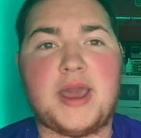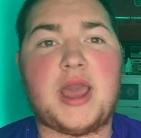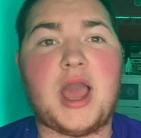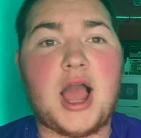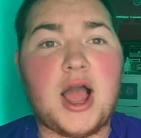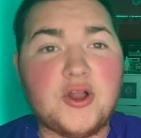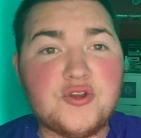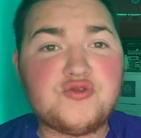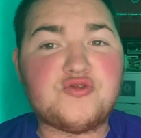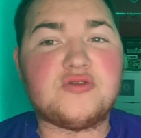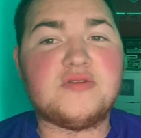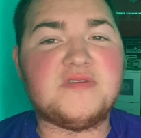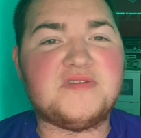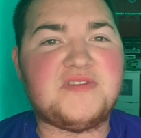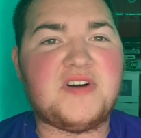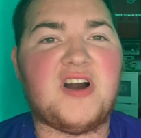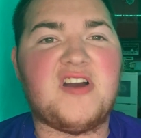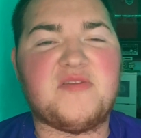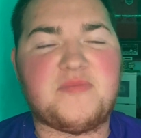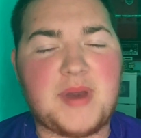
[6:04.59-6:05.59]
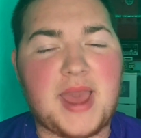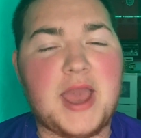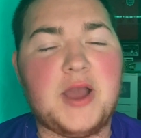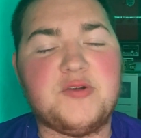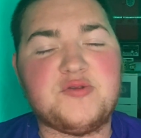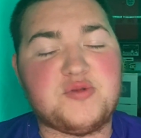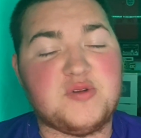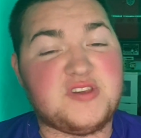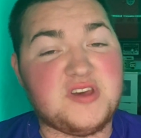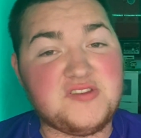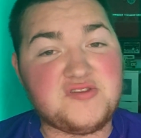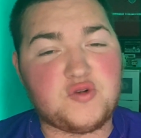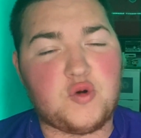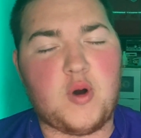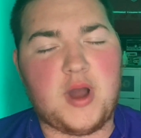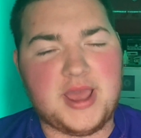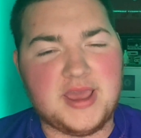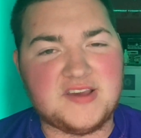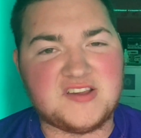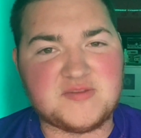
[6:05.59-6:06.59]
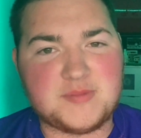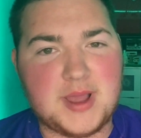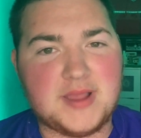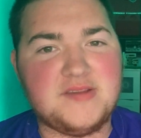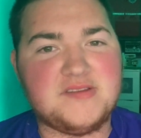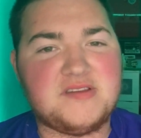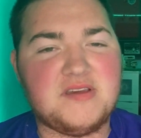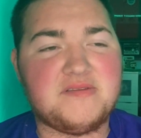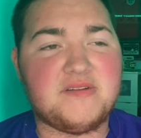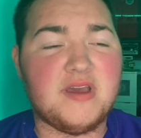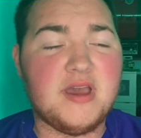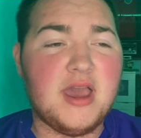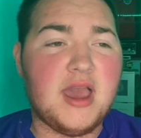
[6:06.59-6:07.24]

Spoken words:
£105, which is quite expensive.